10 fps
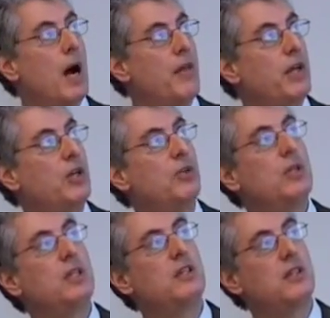I think you
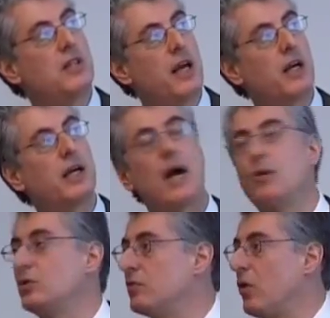need to take
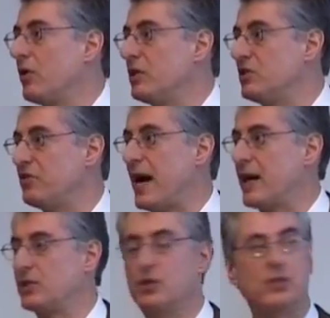account of all these
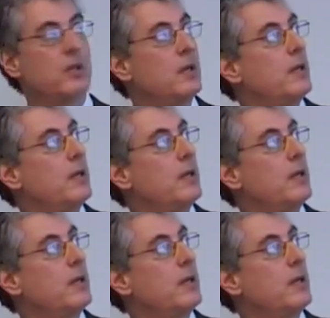factors,